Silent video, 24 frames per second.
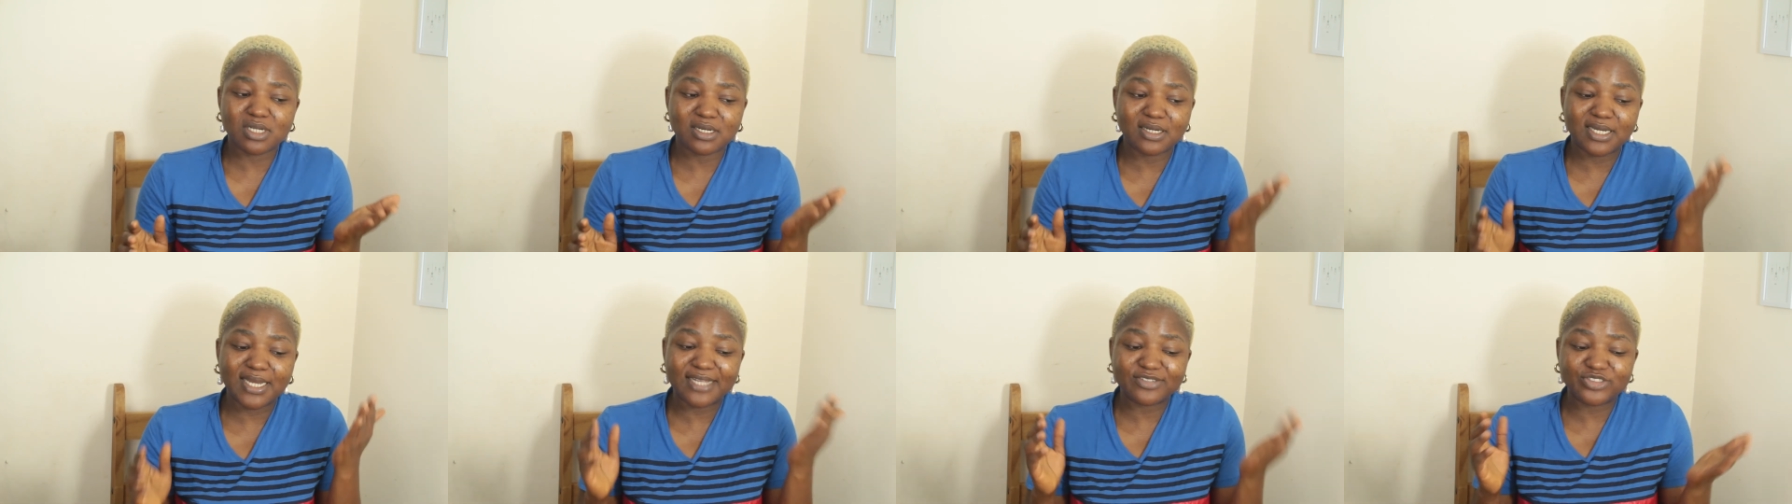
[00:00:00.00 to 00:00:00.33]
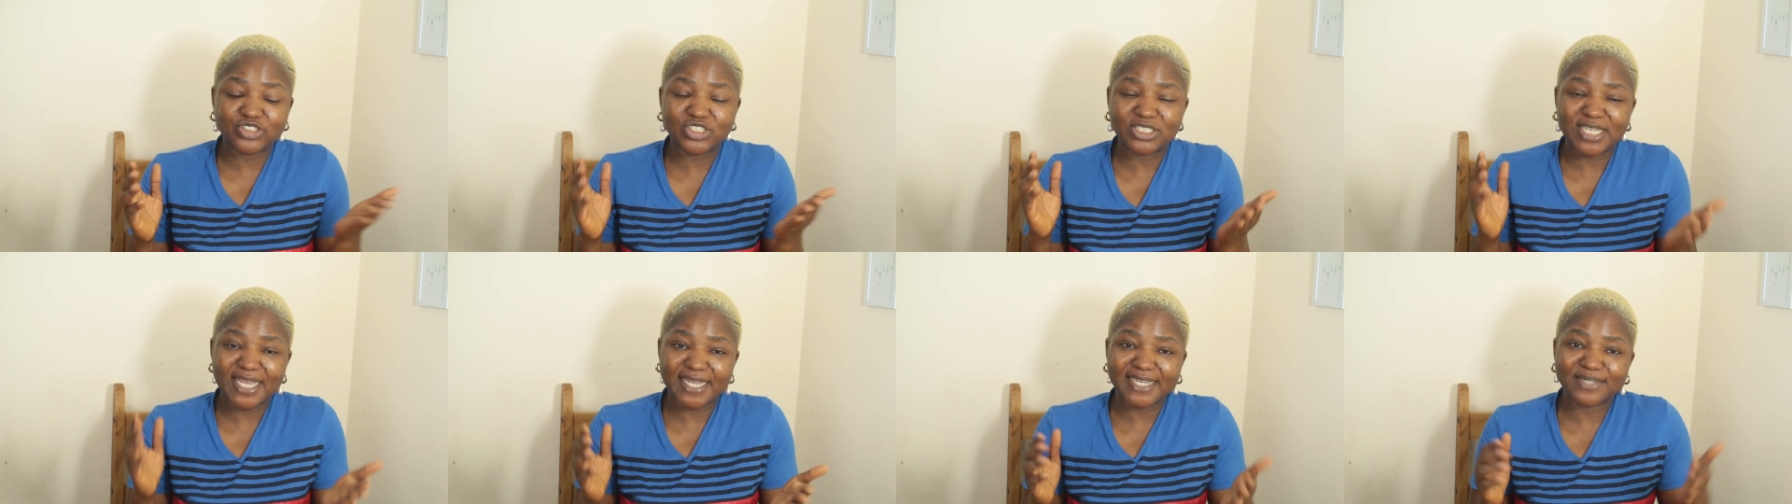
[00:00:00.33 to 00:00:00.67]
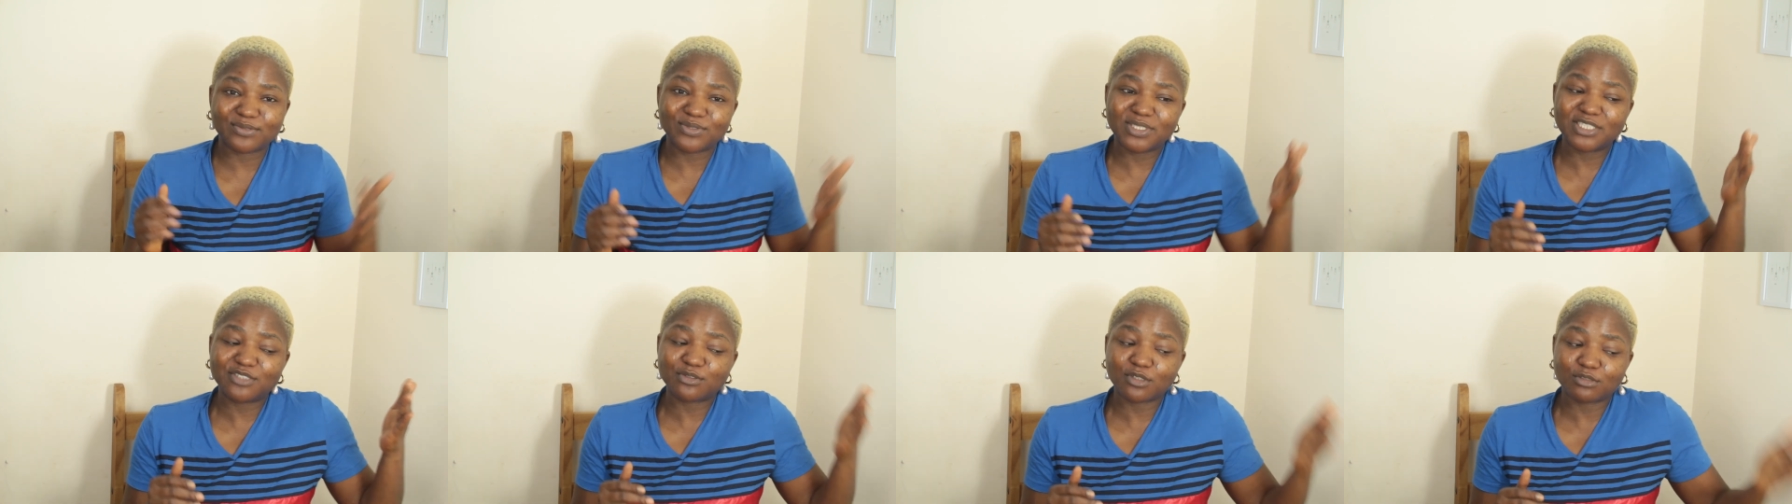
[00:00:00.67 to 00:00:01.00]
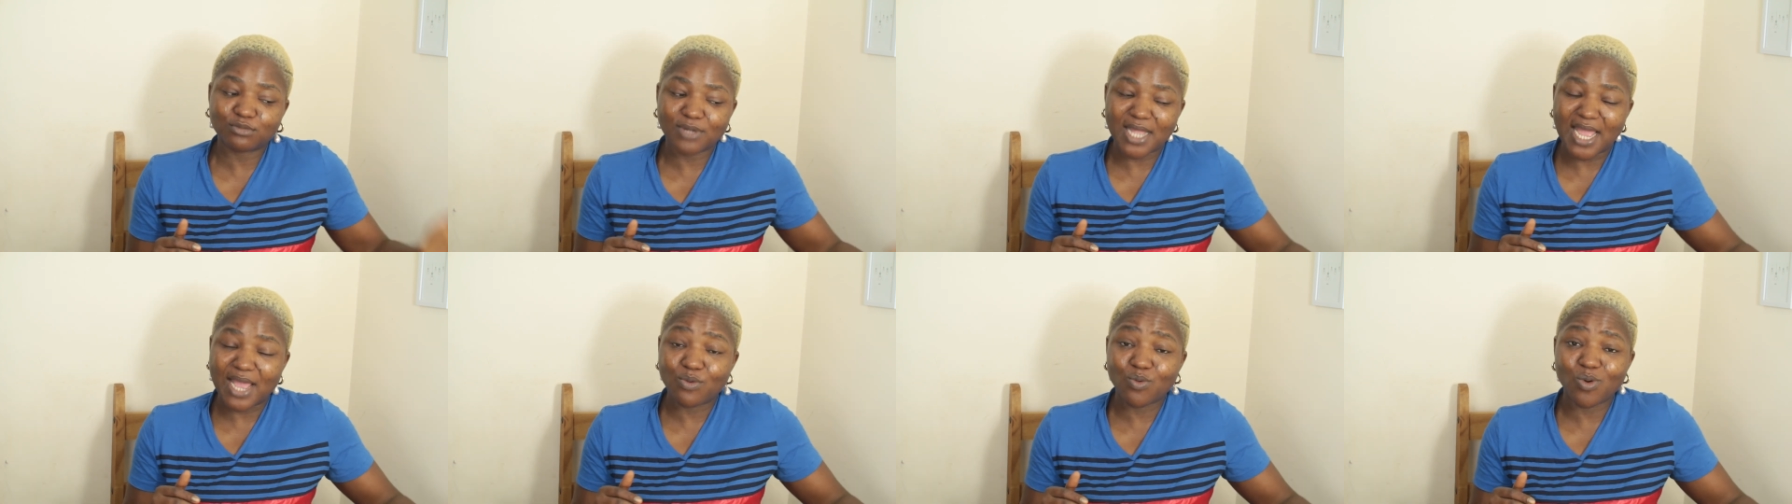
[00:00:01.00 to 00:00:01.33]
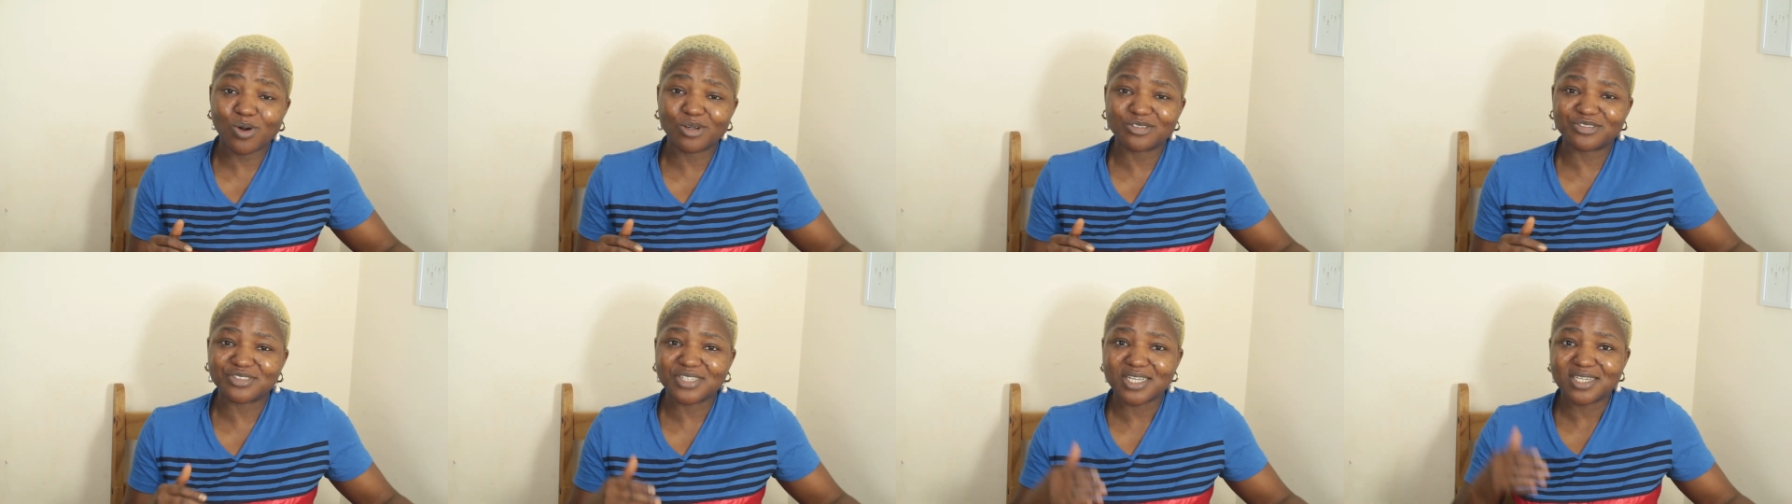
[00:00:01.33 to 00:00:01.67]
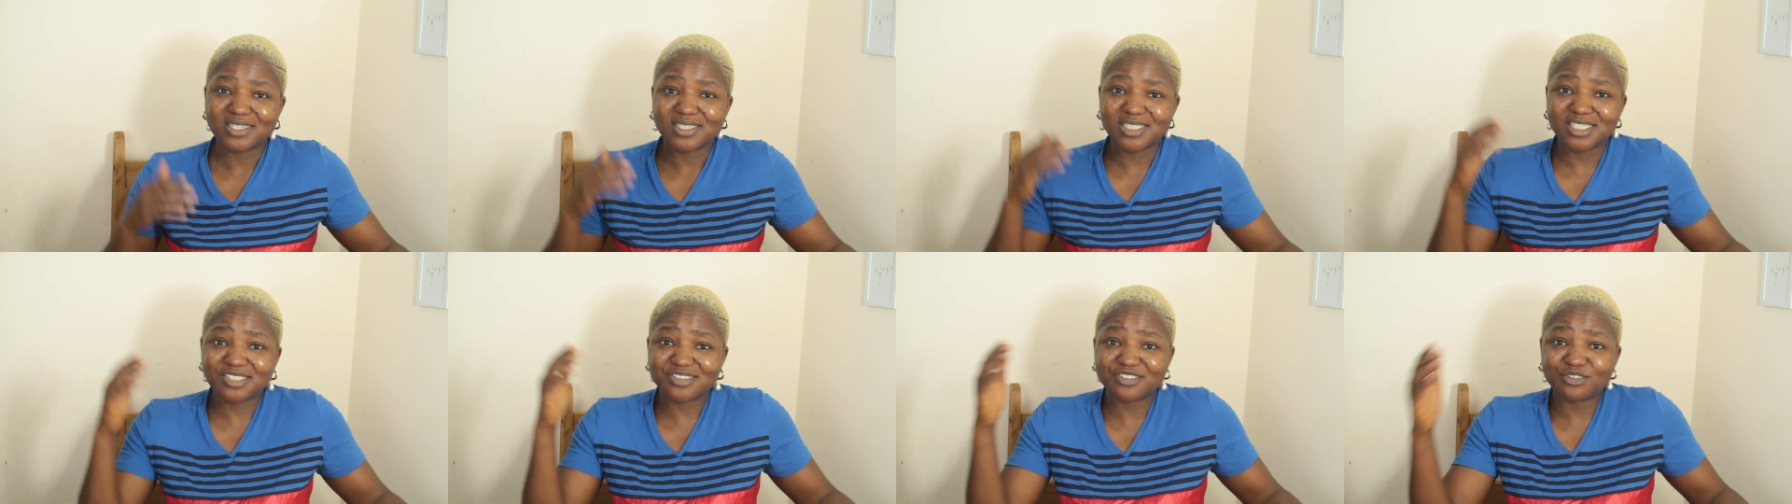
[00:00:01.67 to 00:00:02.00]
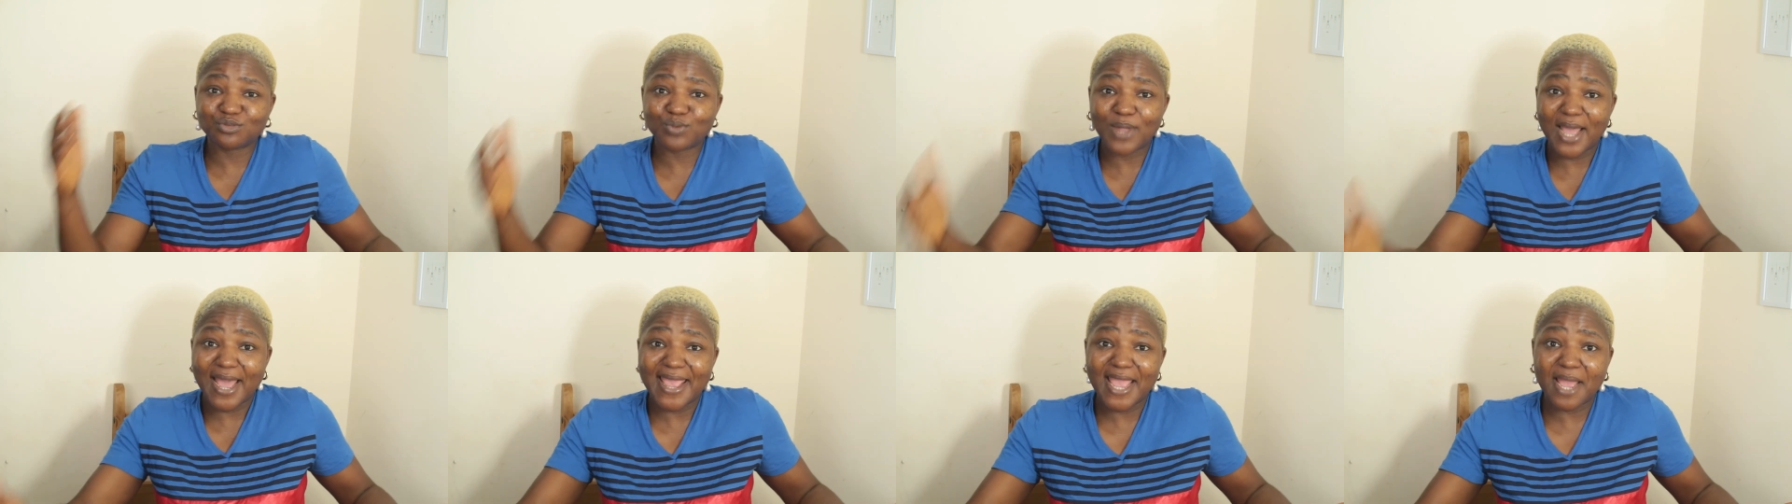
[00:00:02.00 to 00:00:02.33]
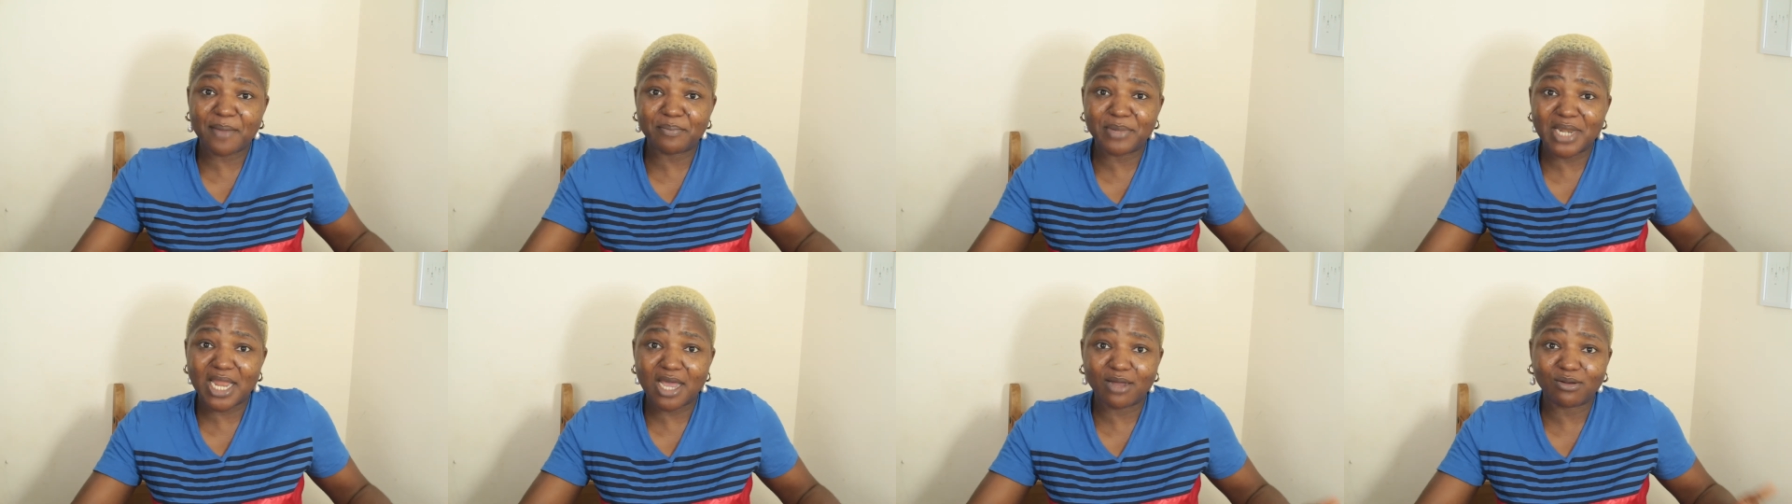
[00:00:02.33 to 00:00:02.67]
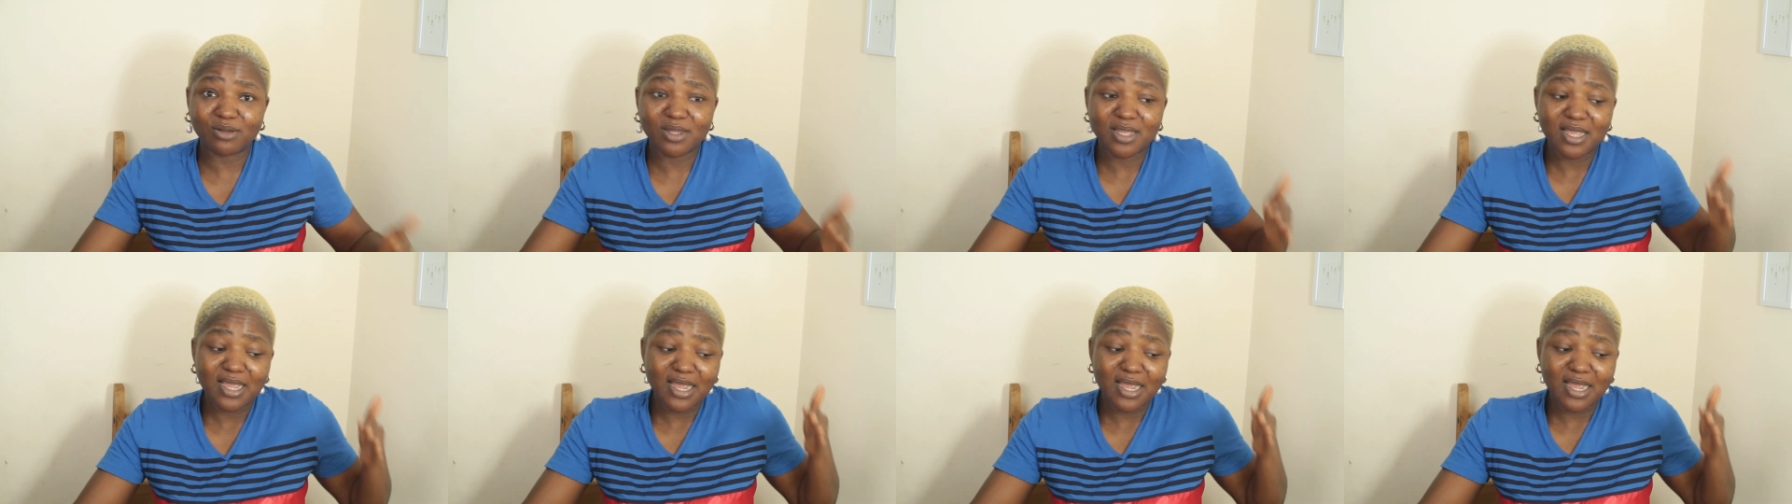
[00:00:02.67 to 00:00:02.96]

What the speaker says: Let's check. This is where I was, this is where I am now,